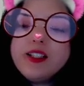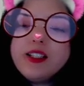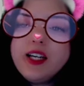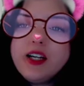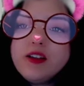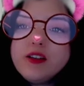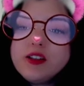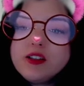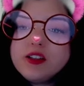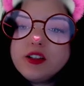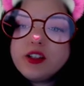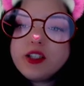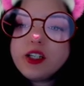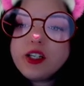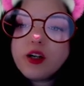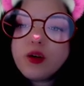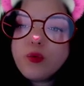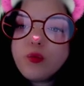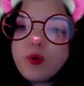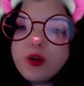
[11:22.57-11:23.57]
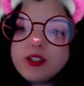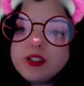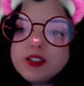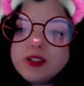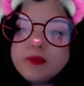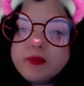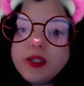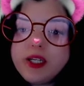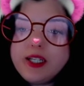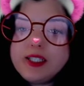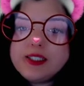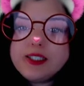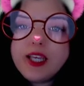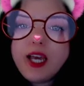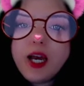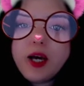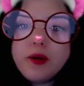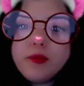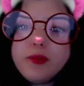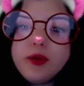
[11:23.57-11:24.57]
Now let's look at our ones place.
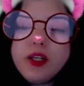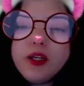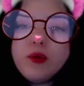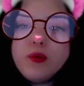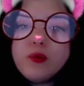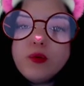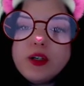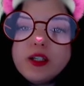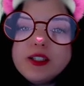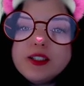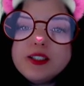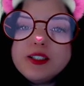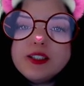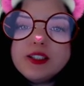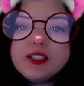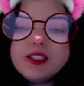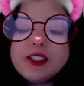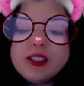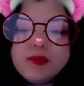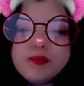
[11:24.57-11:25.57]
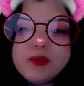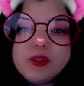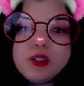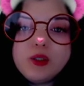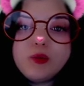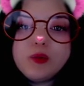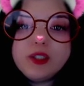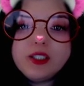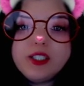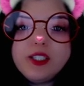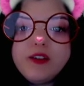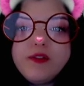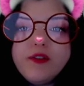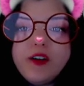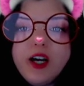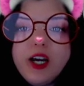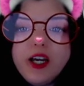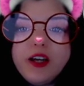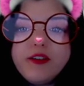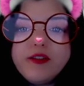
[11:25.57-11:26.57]
How many ones in the number
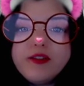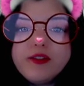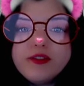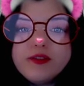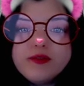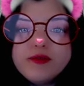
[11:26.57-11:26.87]
25?